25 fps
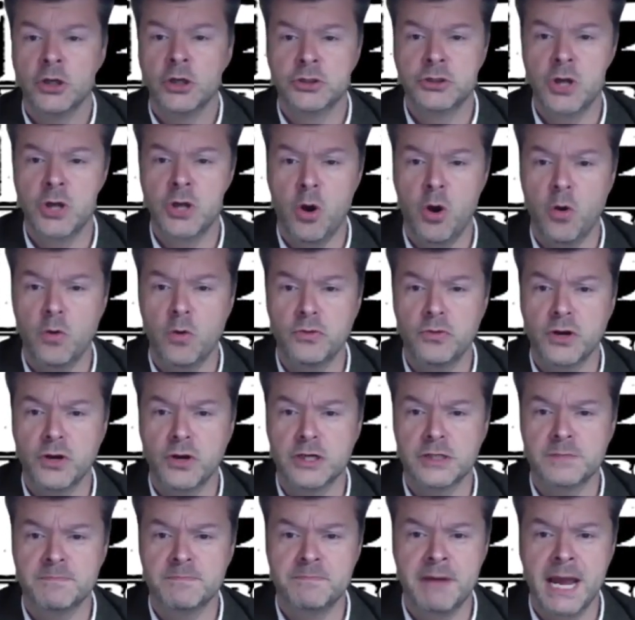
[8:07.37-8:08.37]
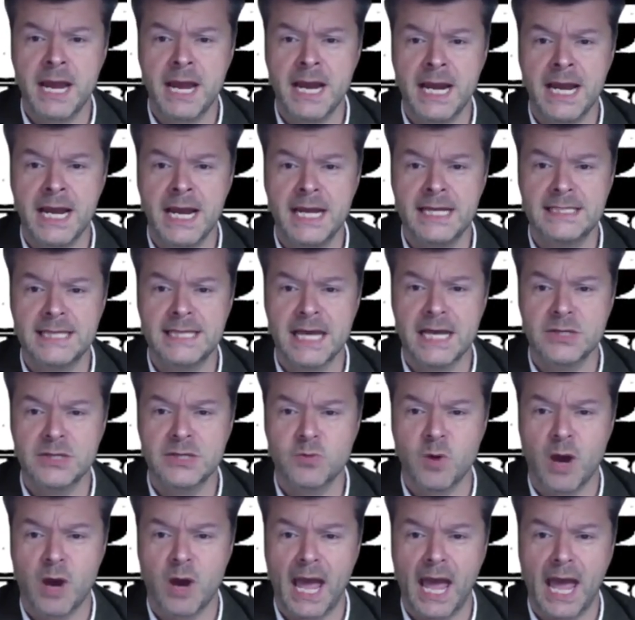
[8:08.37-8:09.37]
No, there's minis as
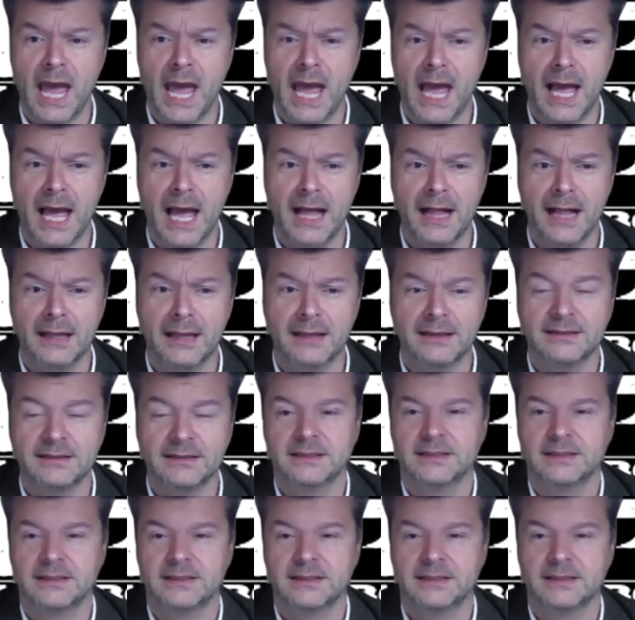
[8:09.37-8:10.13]
well.